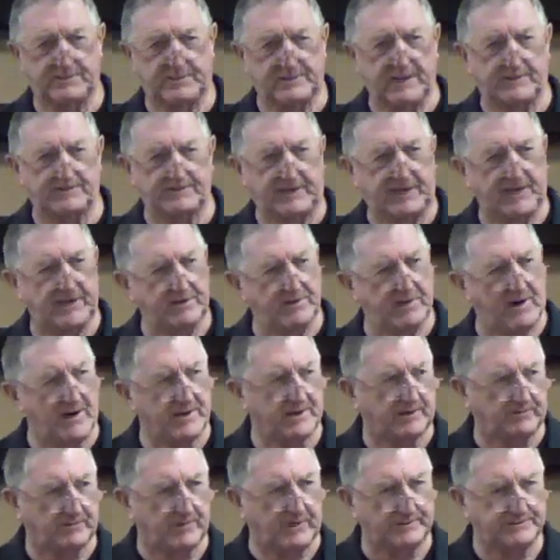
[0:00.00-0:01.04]
but never getting on
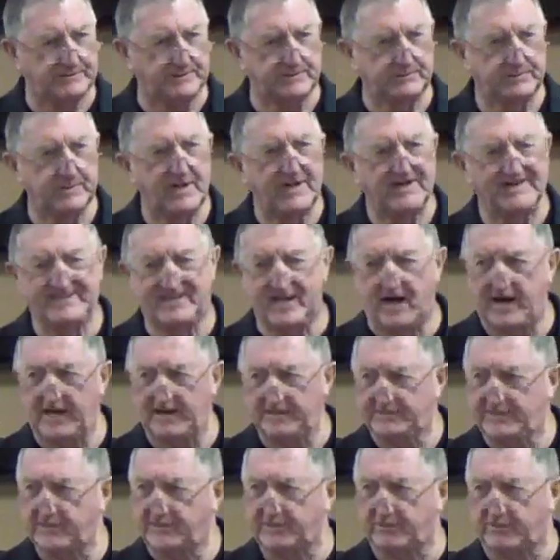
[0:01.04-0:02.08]
the cross and
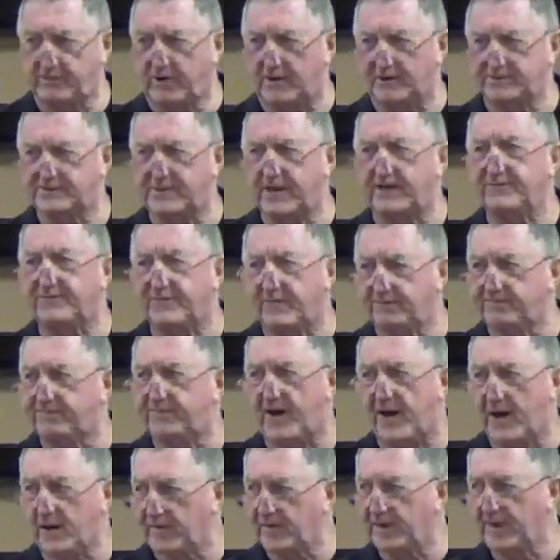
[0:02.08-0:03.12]
dying to the cross, then come
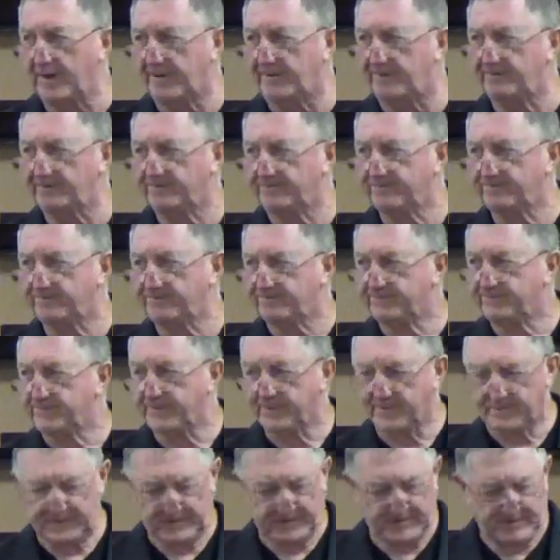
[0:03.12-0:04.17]
follow Him.
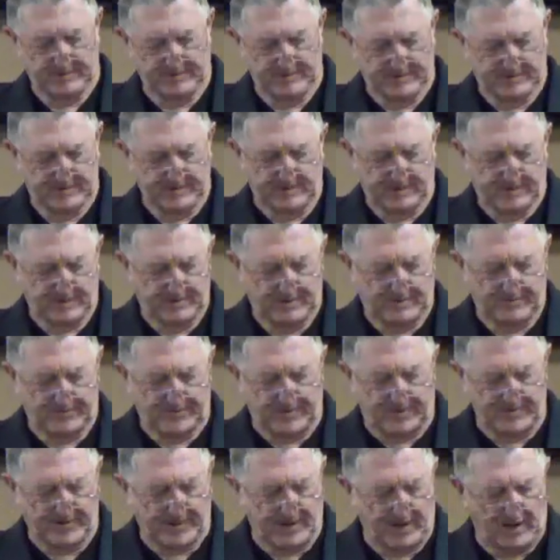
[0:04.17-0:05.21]
Yeah.
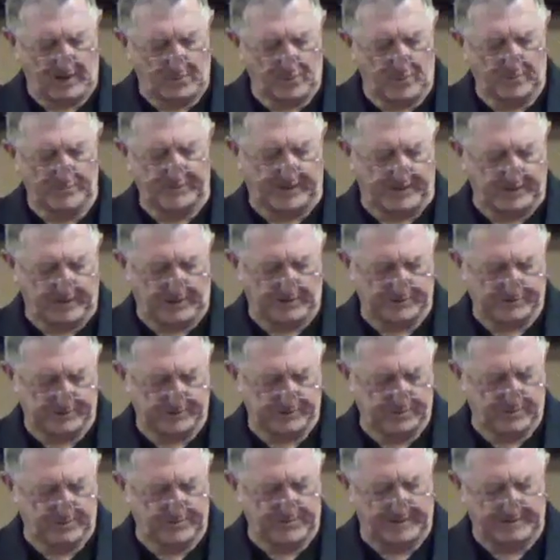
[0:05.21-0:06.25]
Father, I will they also,
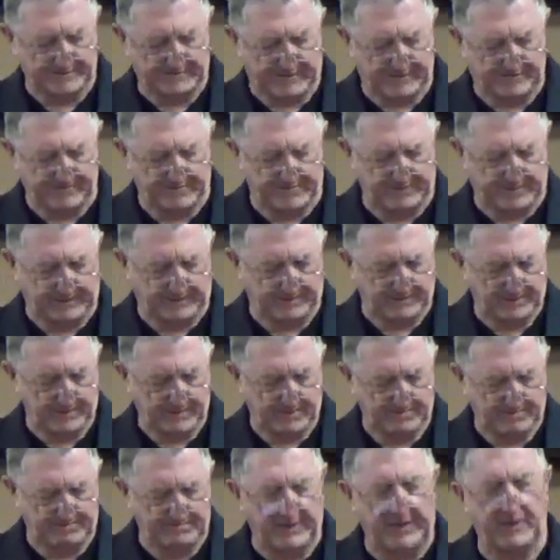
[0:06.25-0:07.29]
whom Thou have given me,
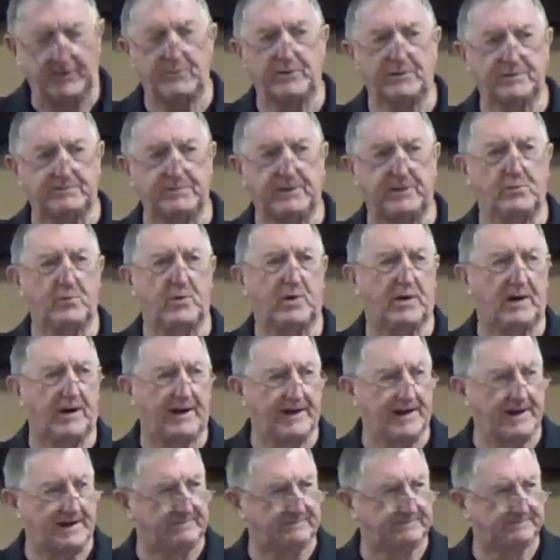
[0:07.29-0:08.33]
be with me where I
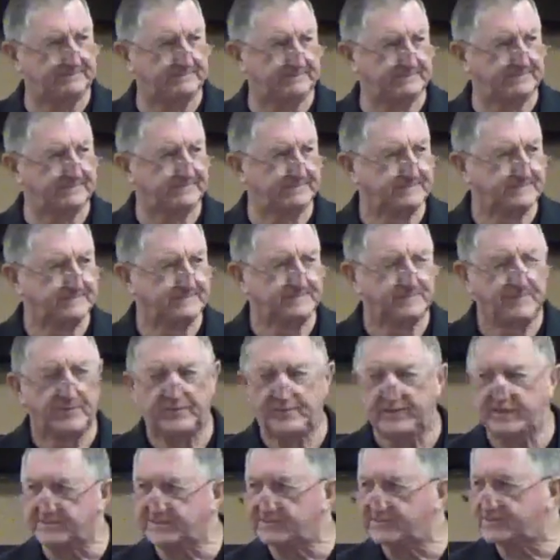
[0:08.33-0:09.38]
am.
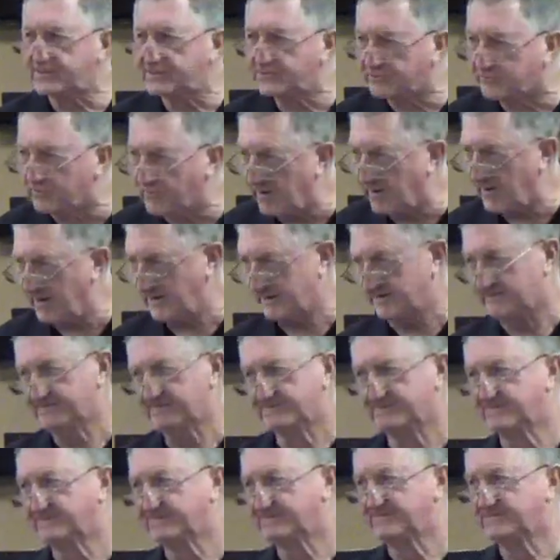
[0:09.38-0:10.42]
This is His cry.
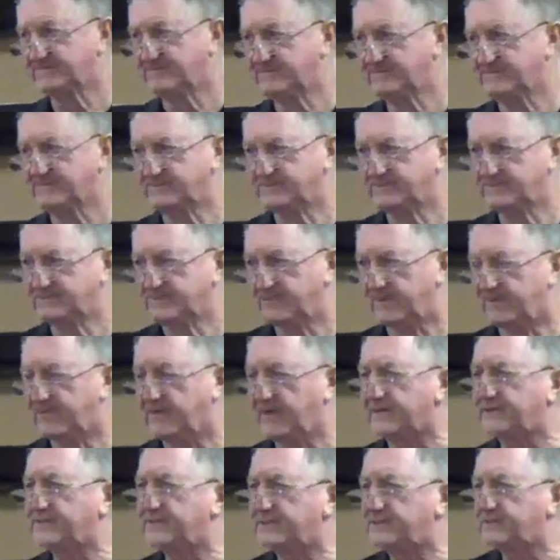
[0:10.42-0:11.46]

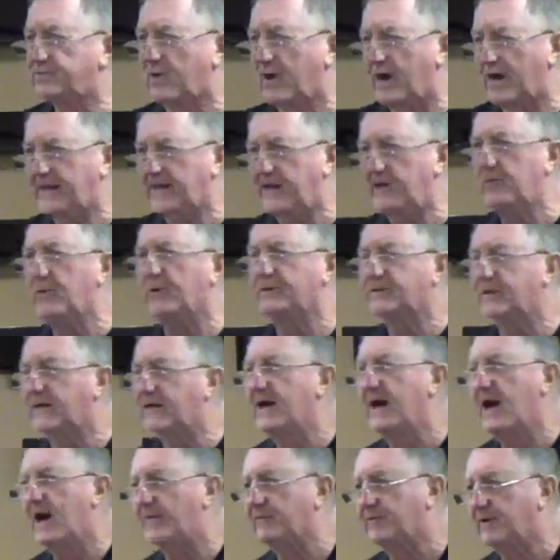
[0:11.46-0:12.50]
this is why He went to
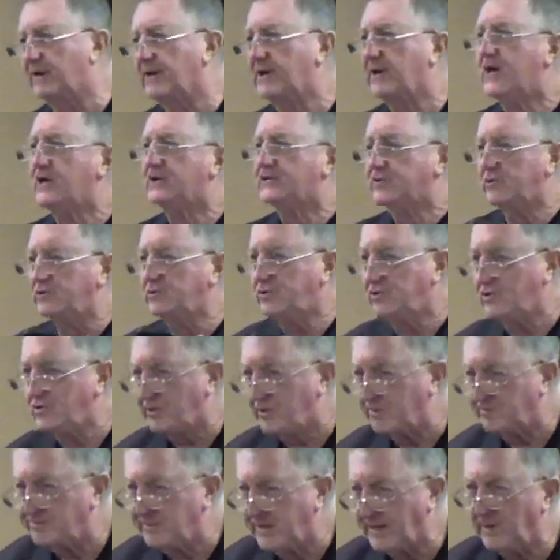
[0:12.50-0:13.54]
Calvary, so you
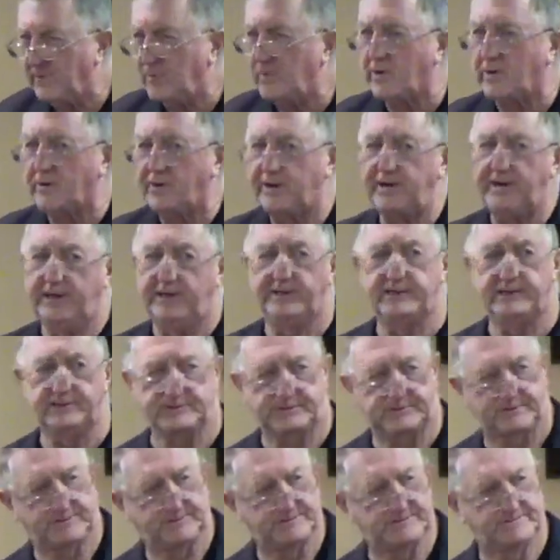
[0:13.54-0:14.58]
could be where He
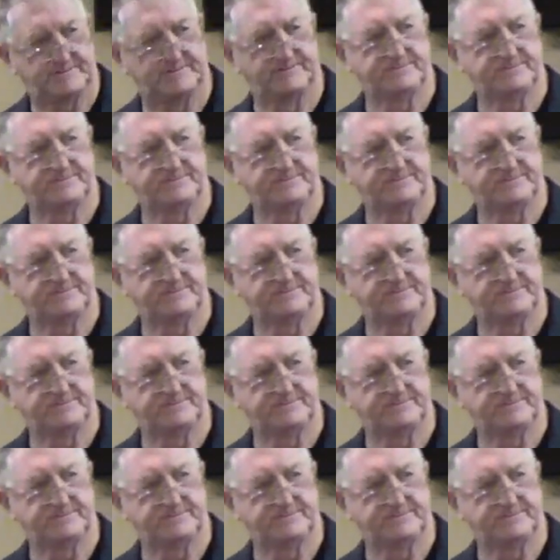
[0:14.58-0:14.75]
is.